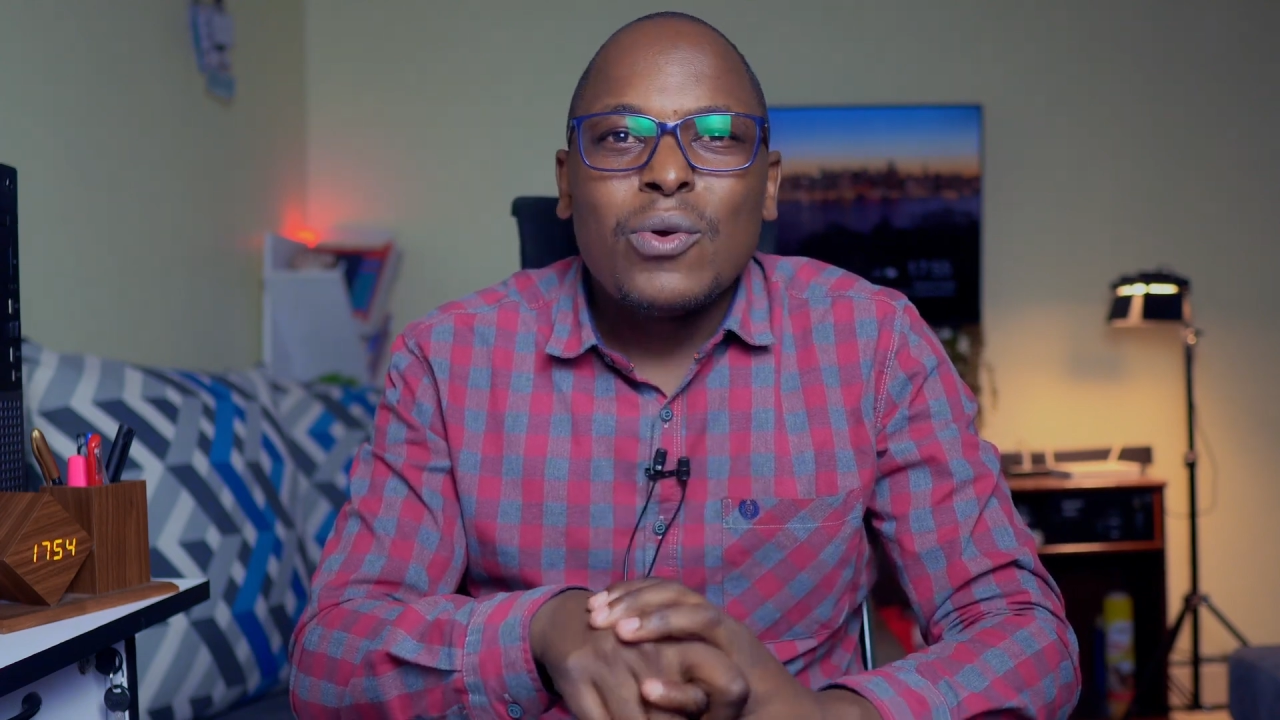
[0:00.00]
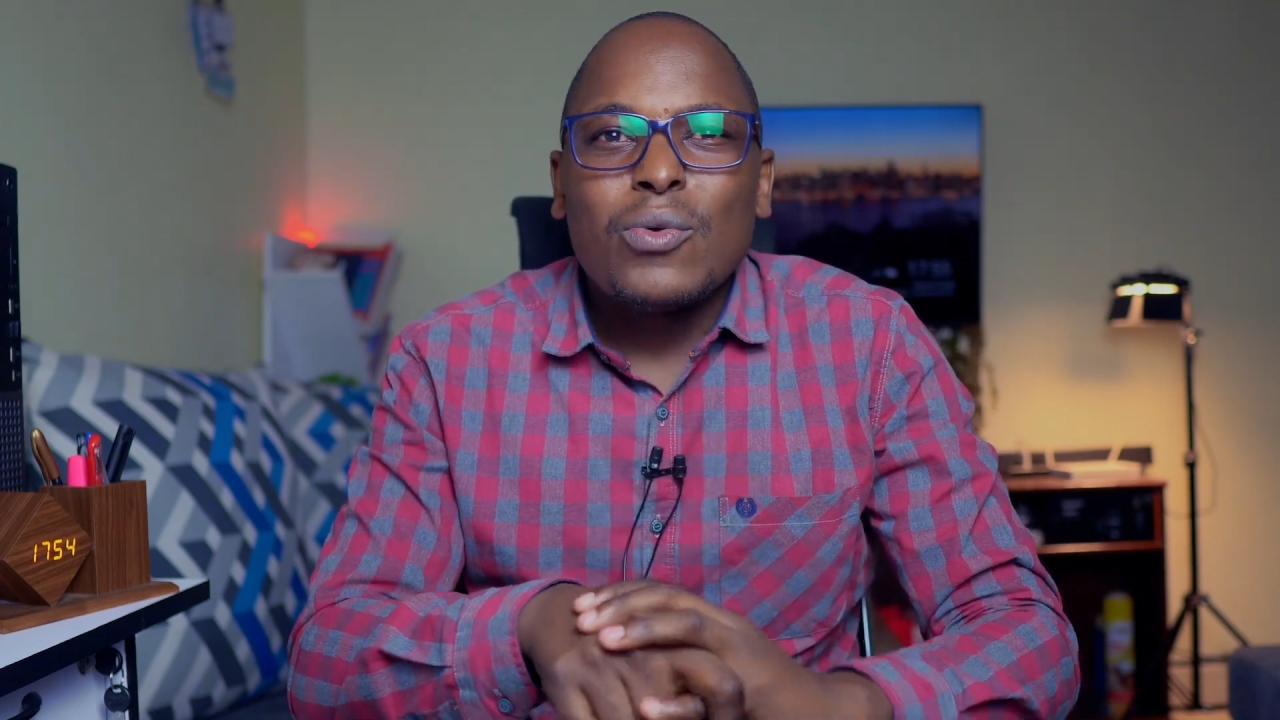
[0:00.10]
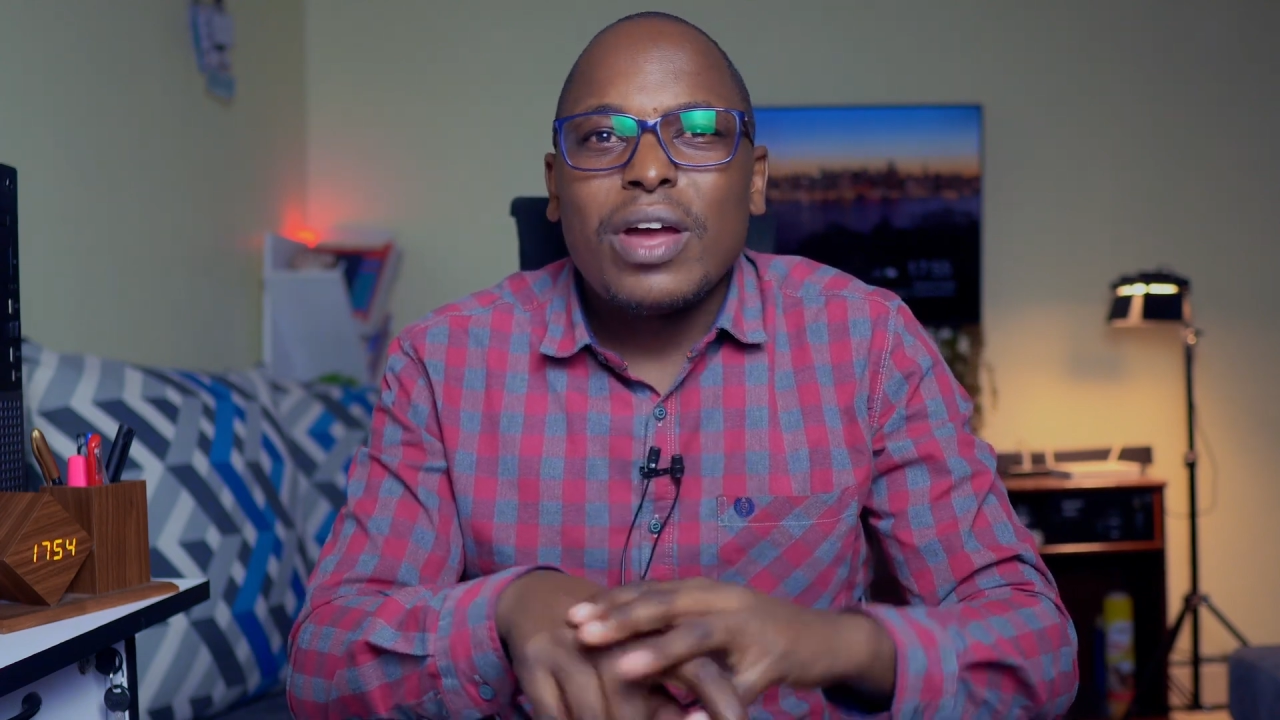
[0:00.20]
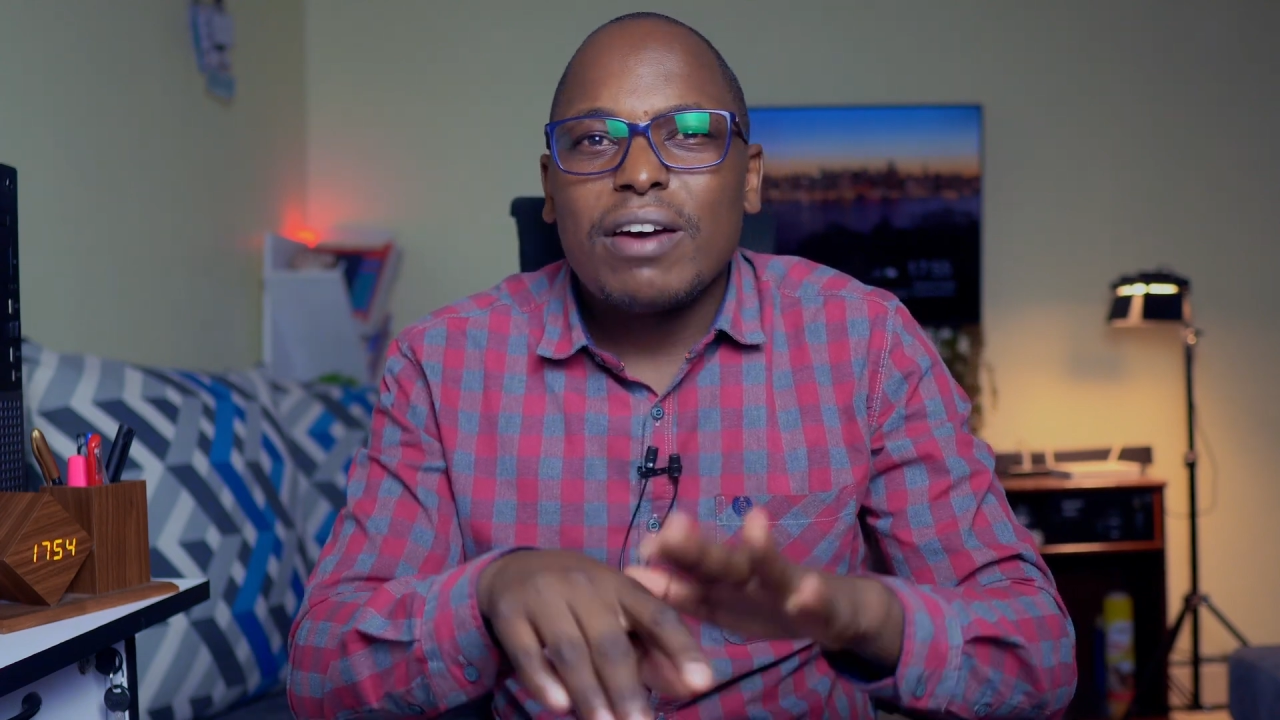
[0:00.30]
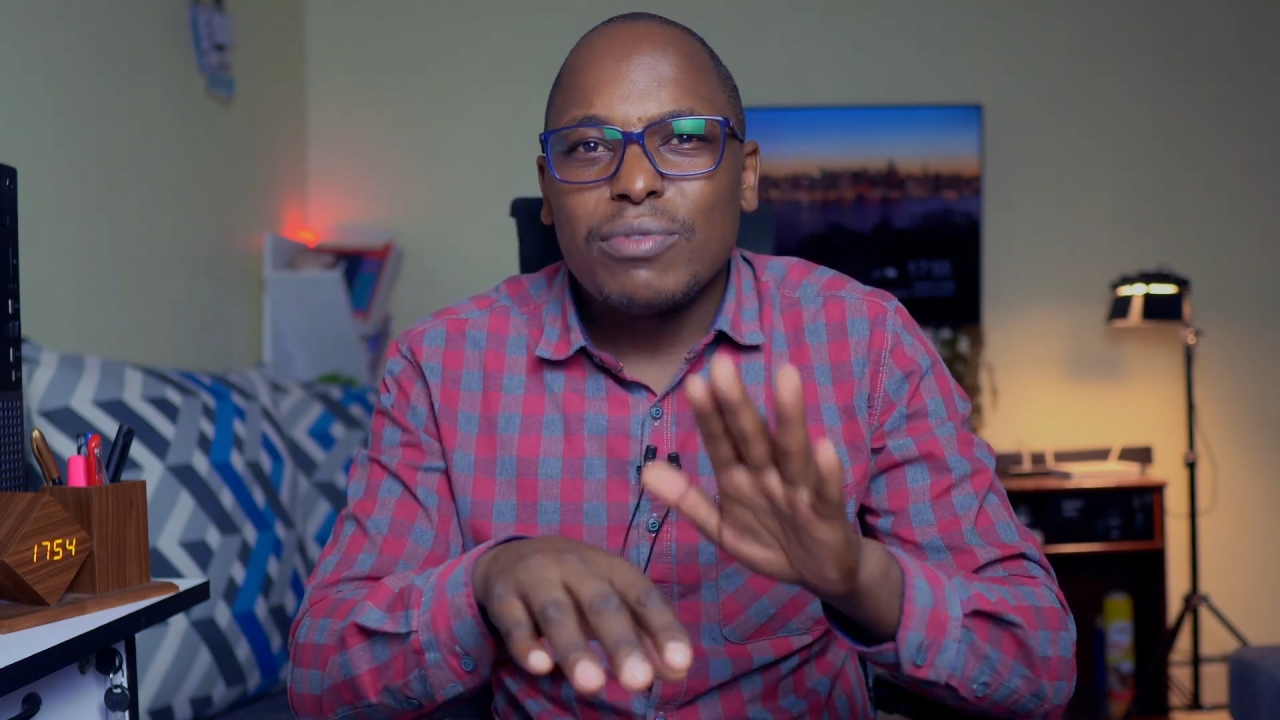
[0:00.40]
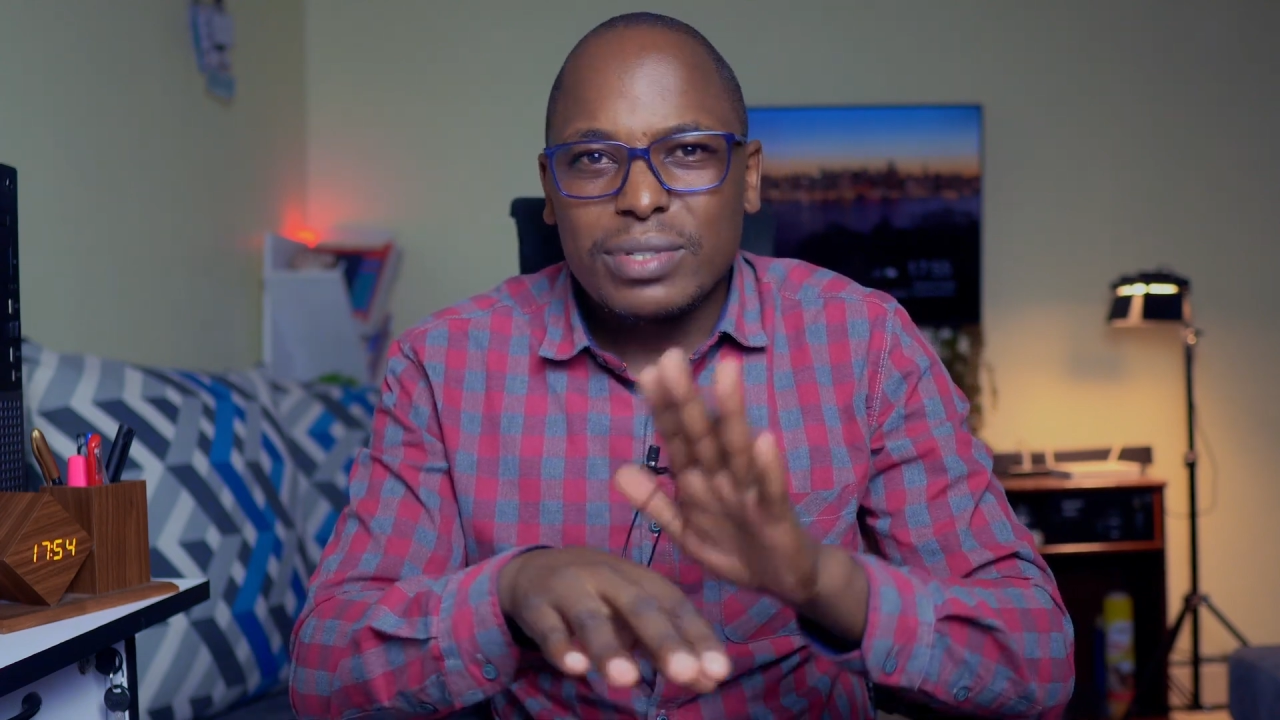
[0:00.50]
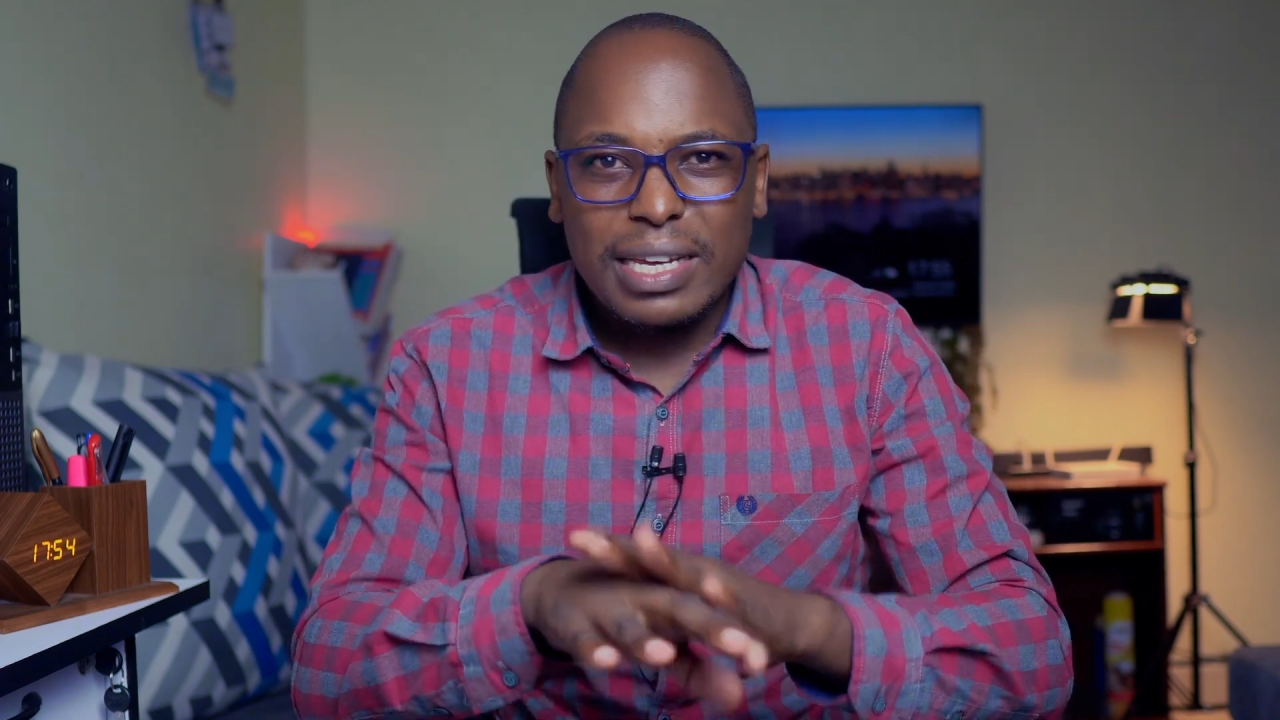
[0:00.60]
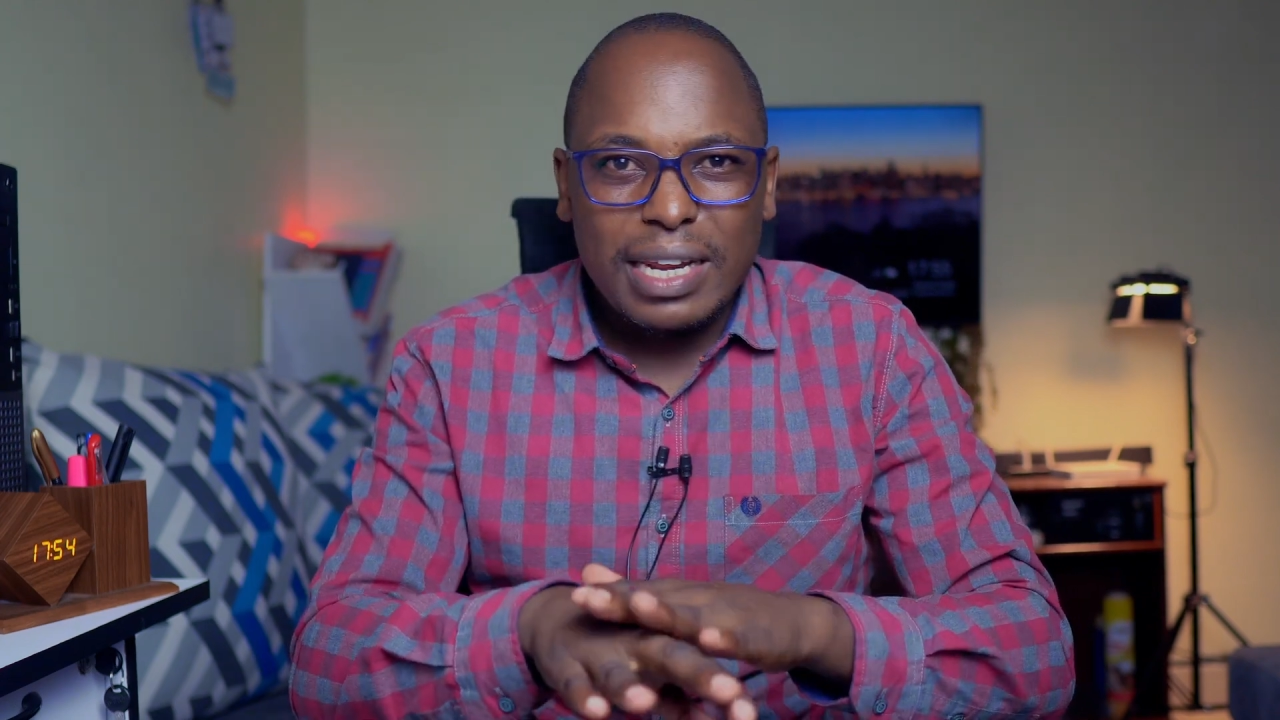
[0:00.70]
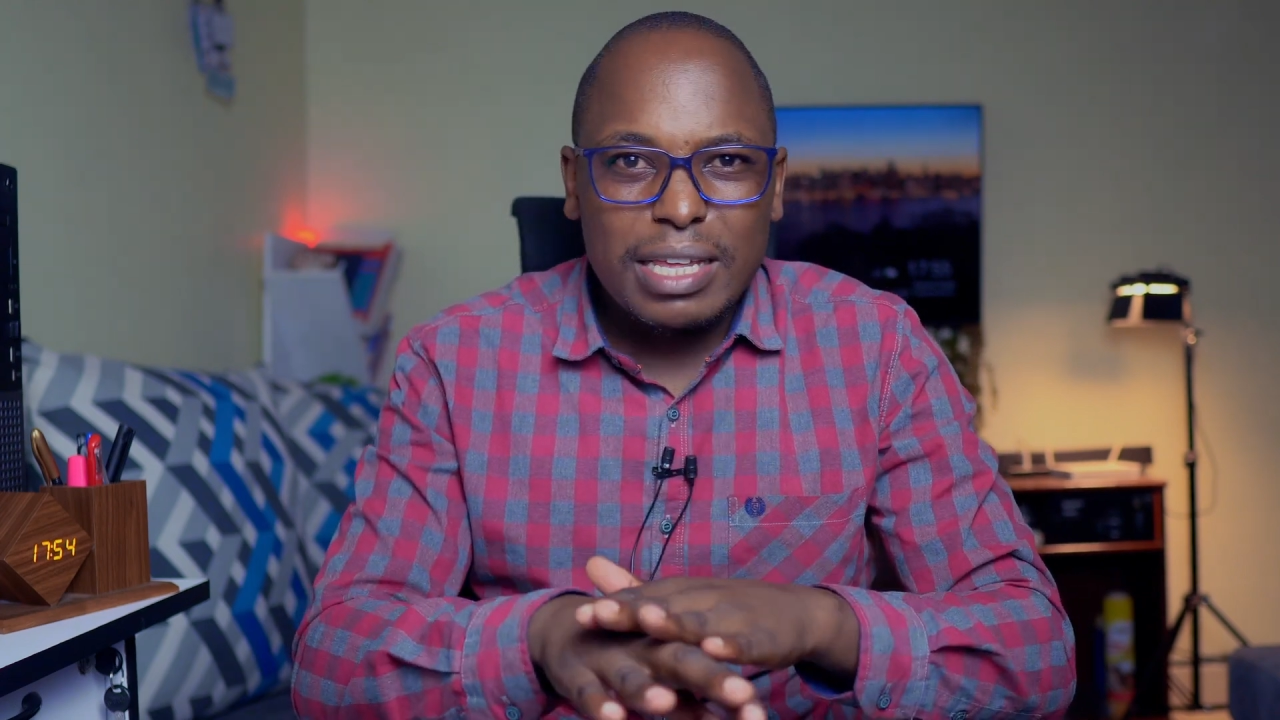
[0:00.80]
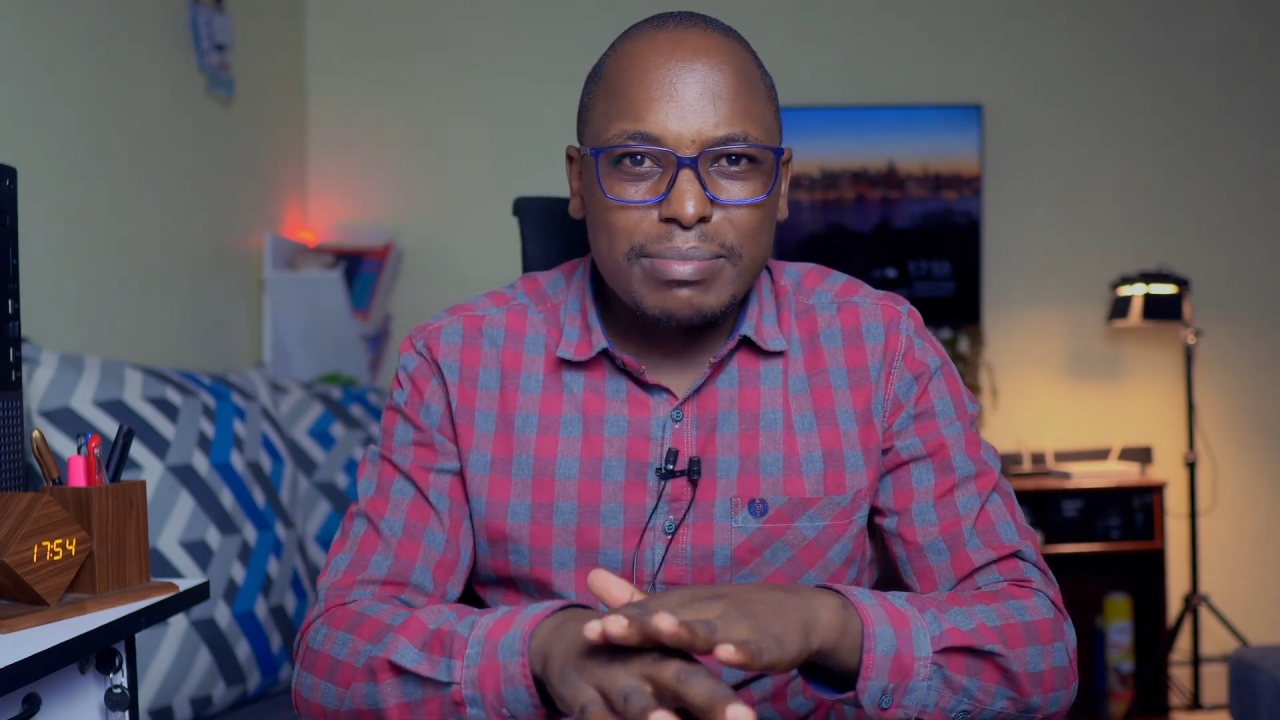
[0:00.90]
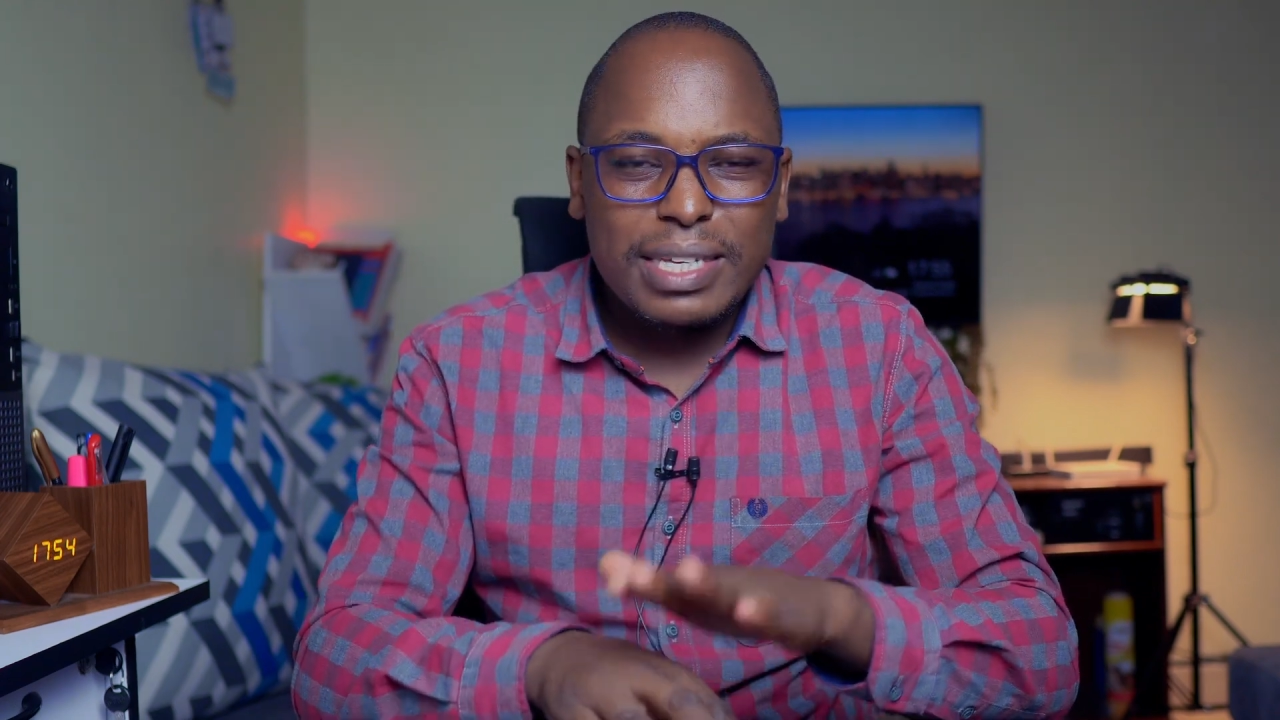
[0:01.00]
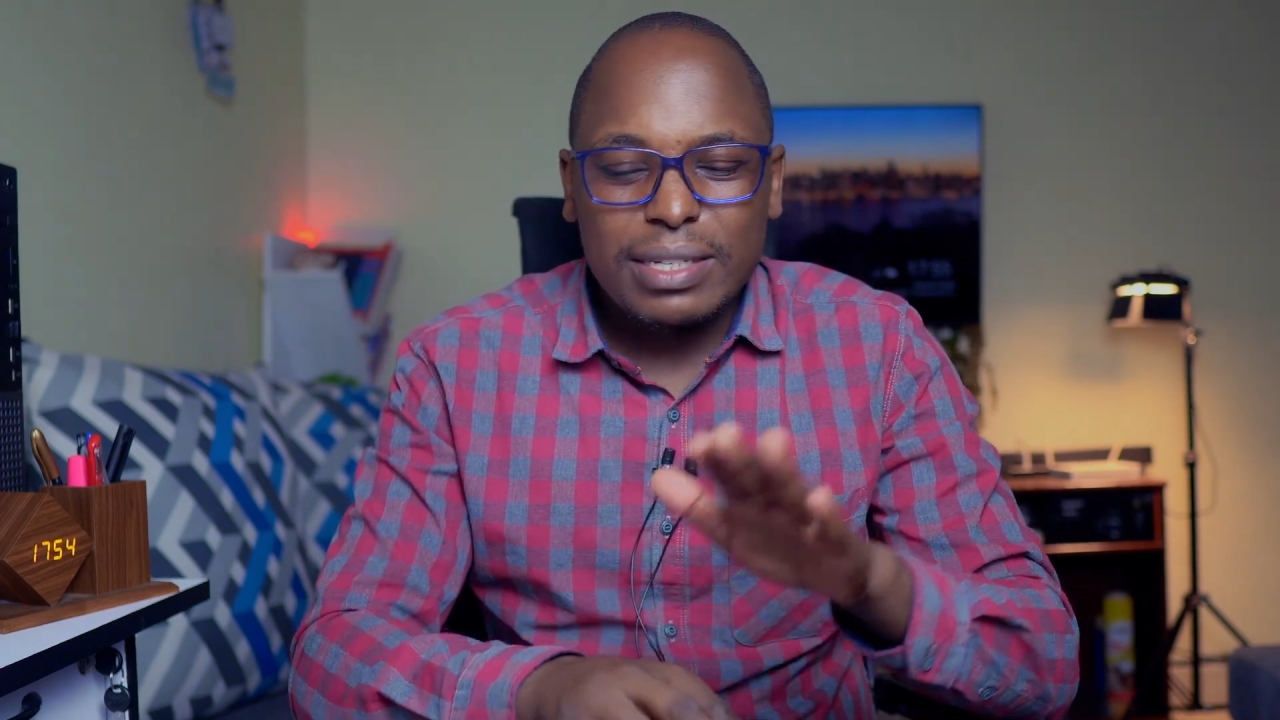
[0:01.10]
we have those creams